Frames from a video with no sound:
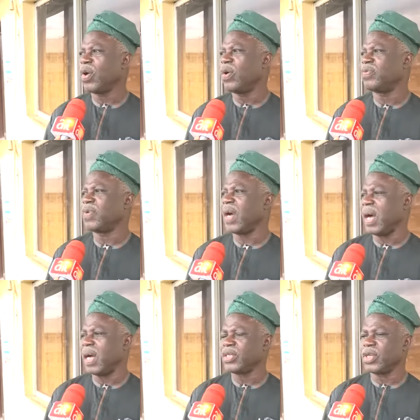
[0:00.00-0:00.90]
of
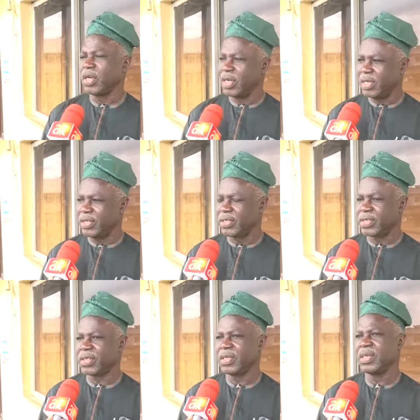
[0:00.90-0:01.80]

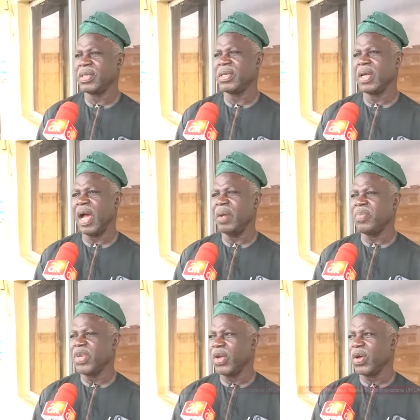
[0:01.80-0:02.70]
journalists
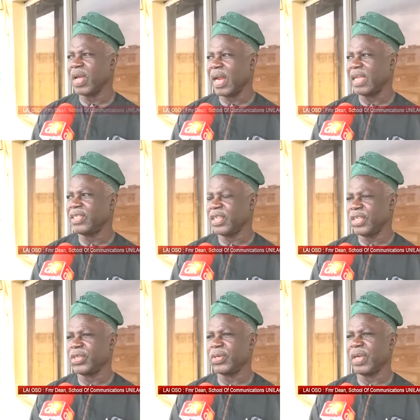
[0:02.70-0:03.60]
and media
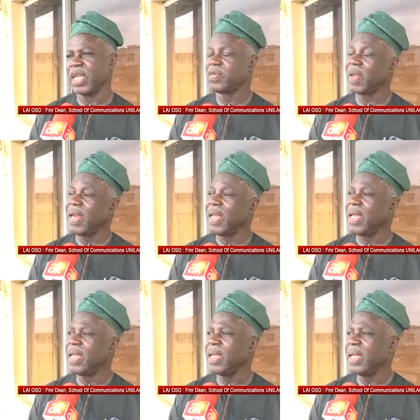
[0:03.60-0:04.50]
organizations,
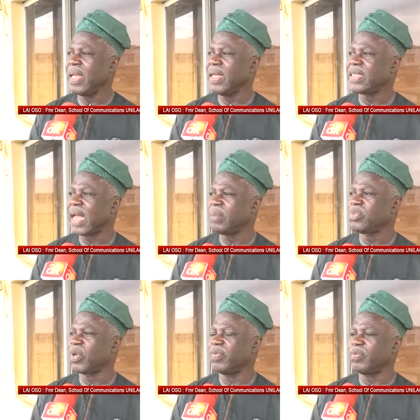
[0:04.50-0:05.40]
especially in
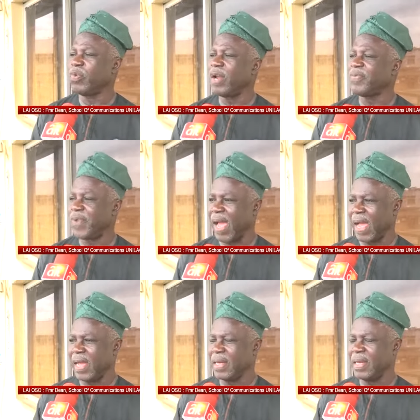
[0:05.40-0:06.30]
terms of
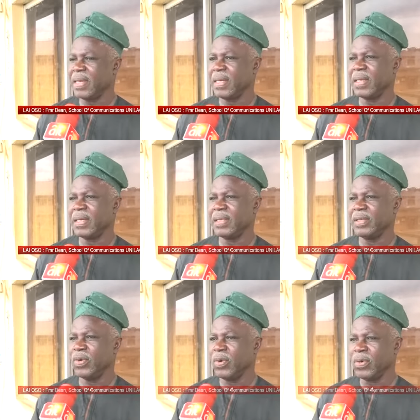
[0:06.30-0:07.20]
welfare,
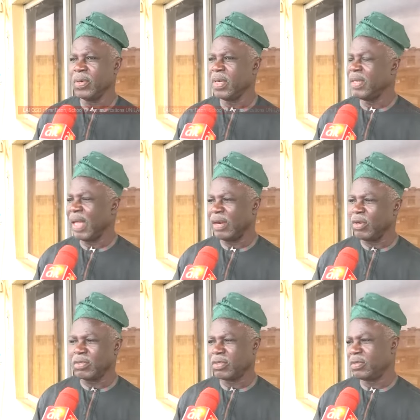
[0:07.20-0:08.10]
you know, they are
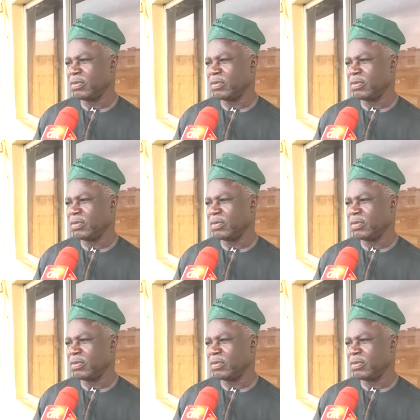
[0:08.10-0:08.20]
not